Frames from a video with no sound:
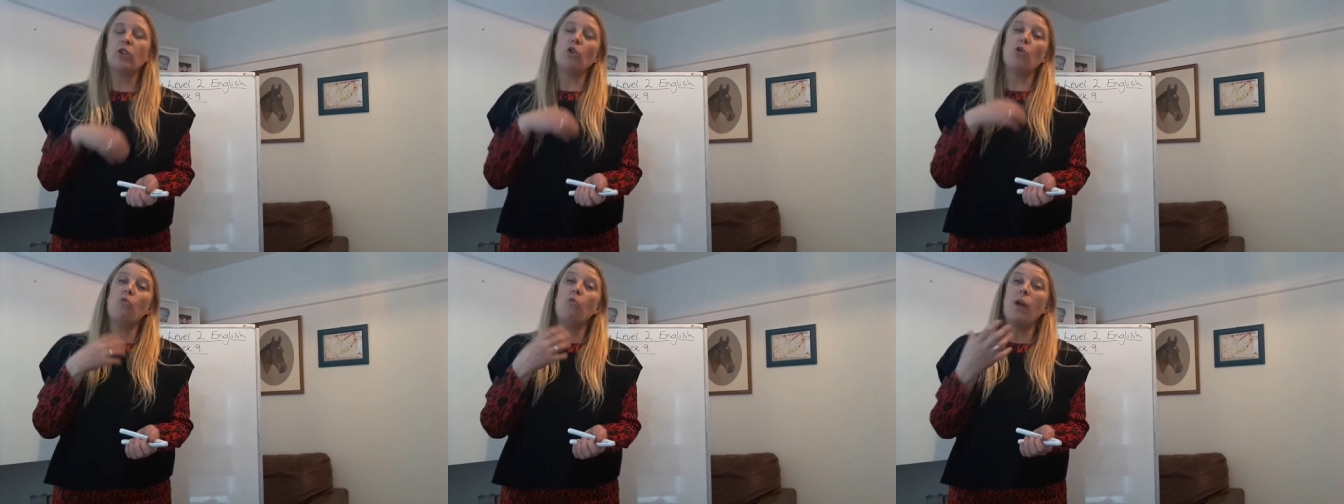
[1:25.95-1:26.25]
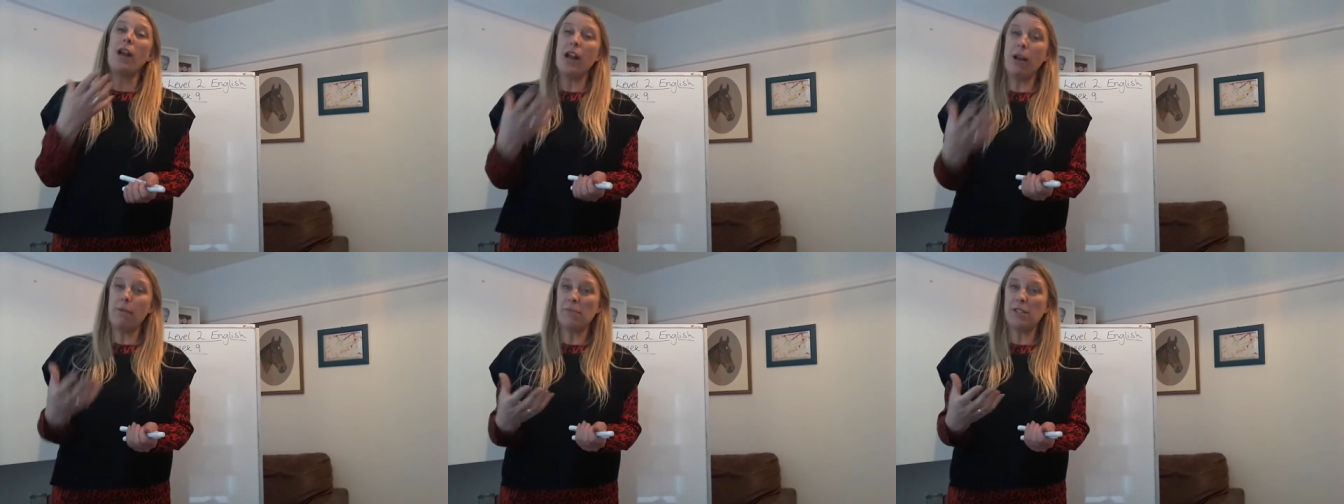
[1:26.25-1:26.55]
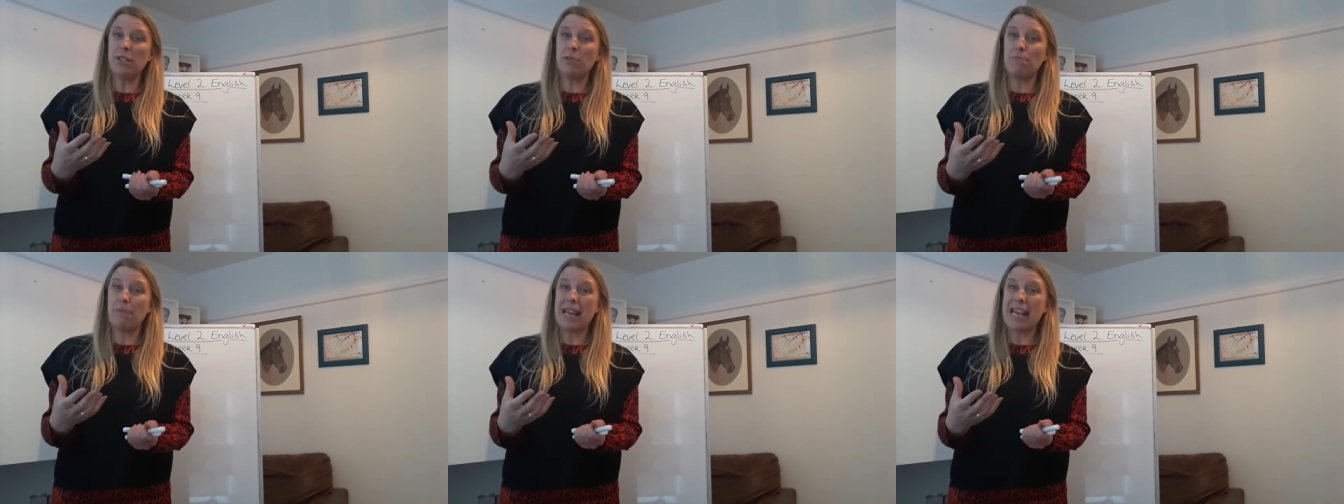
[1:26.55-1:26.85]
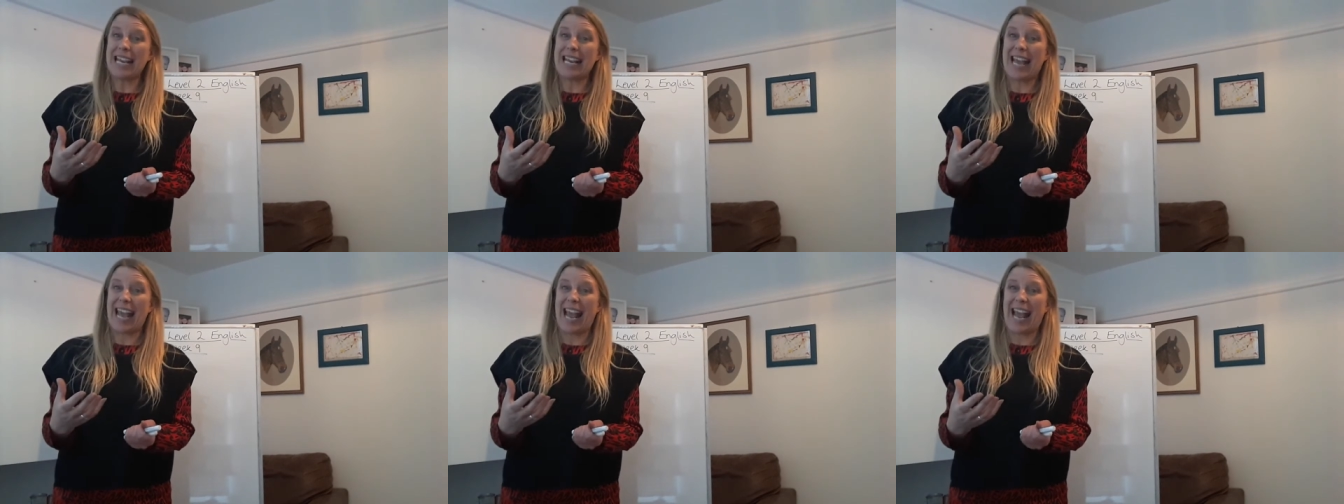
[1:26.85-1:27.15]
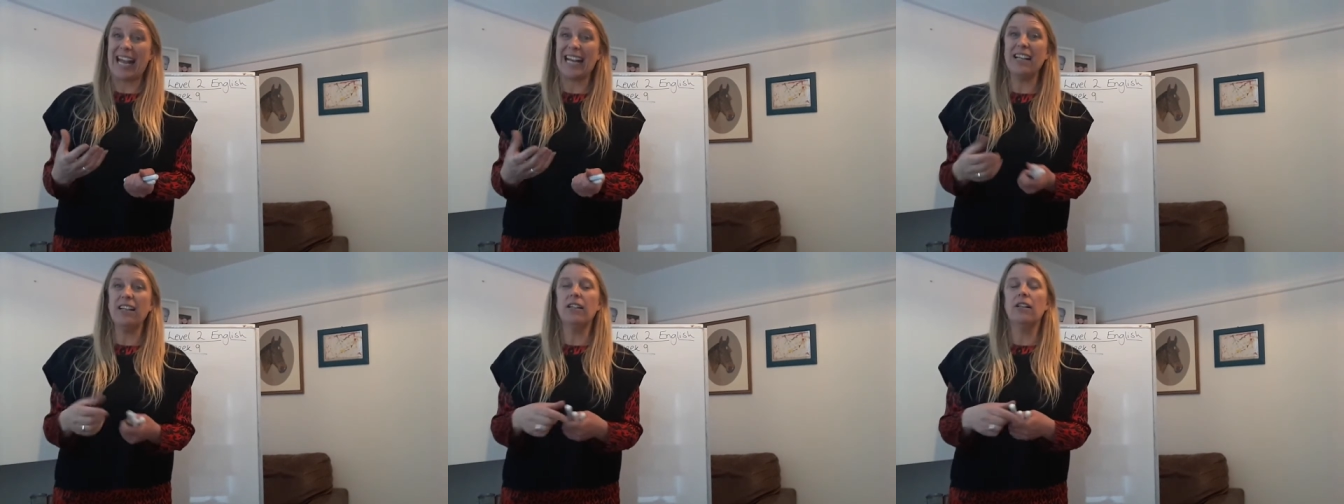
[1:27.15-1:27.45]
when I'm
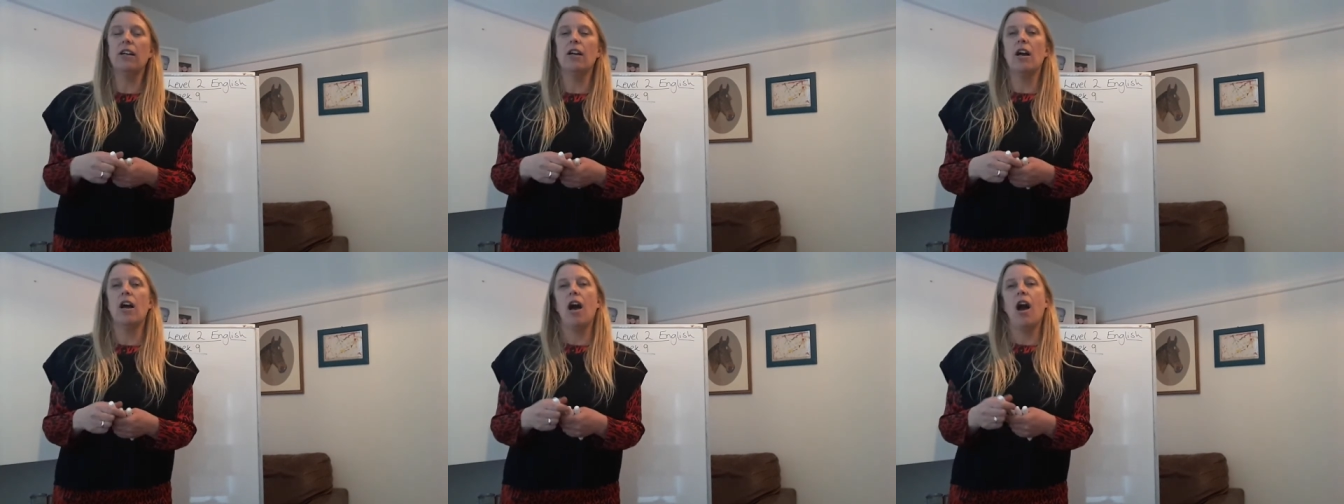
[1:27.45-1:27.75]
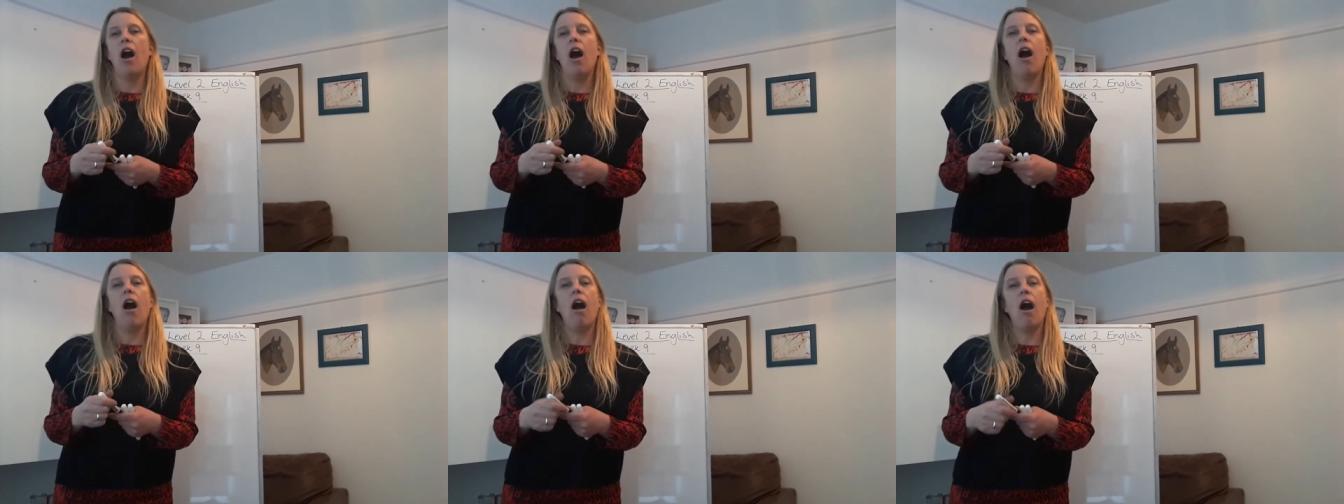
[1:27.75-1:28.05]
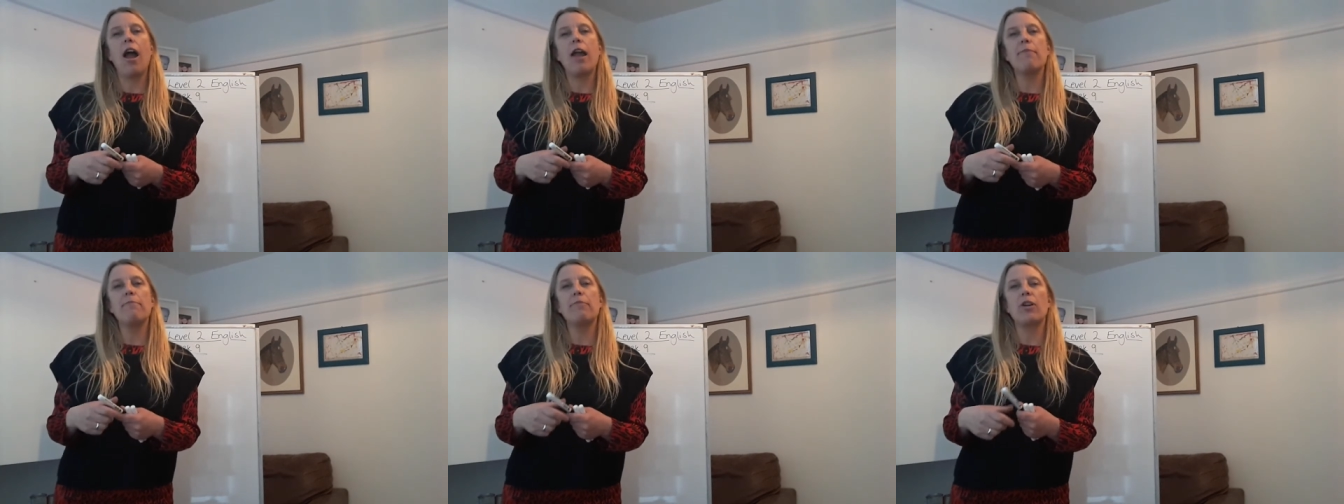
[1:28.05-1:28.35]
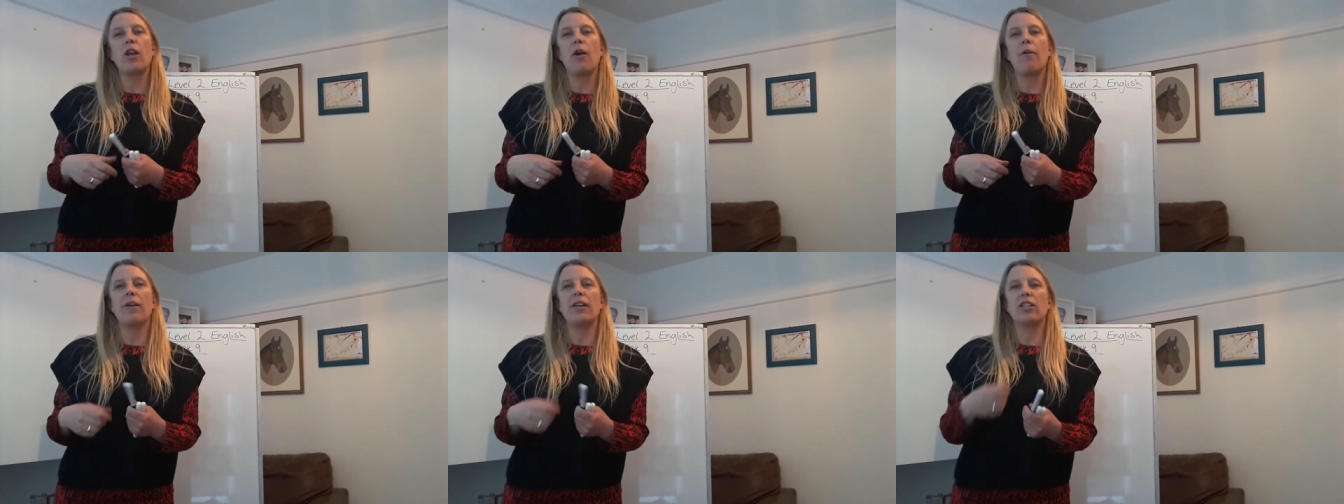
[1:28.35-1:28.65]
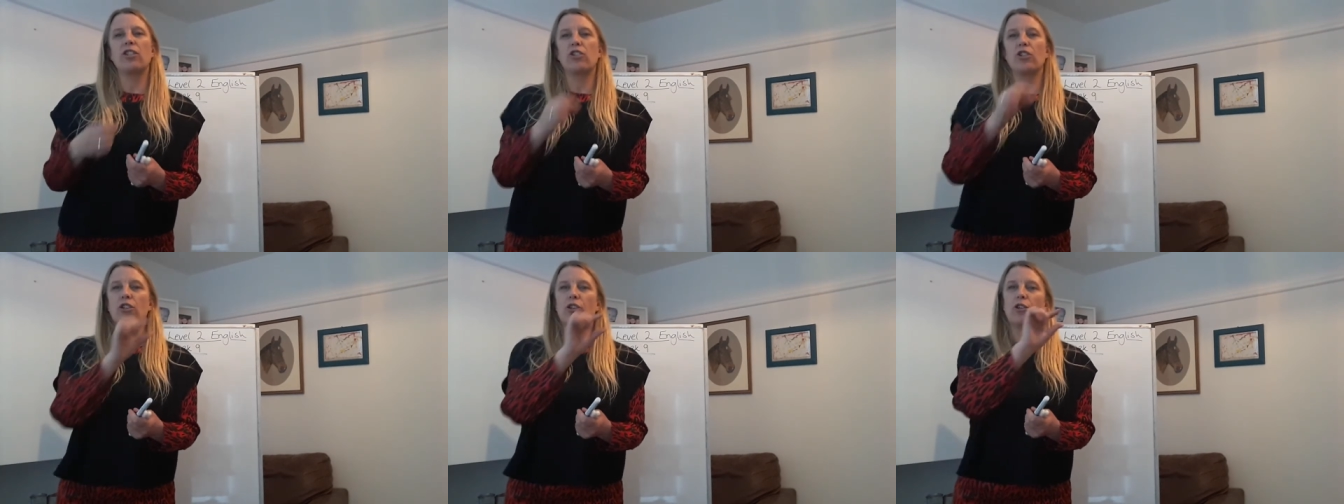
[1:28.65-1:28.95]
speaking, I'm
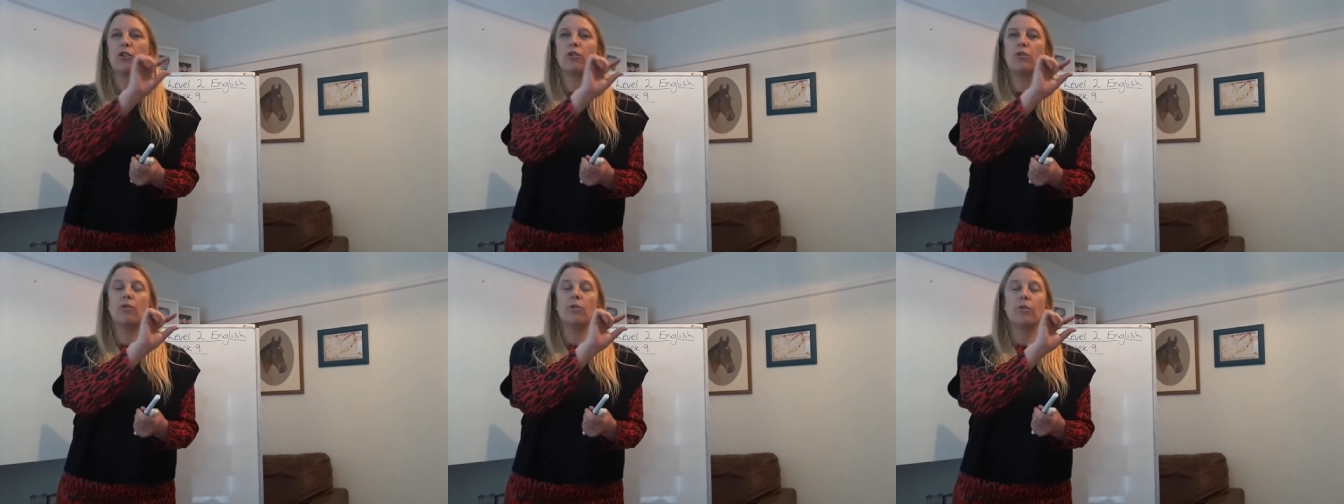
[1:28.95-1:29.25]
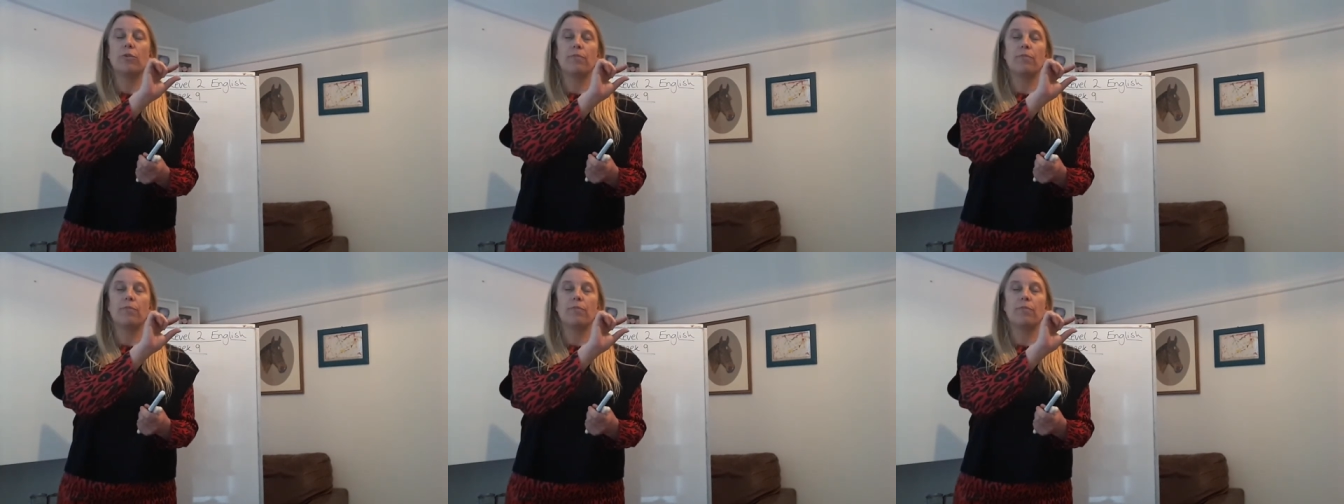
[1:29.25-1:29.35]
going to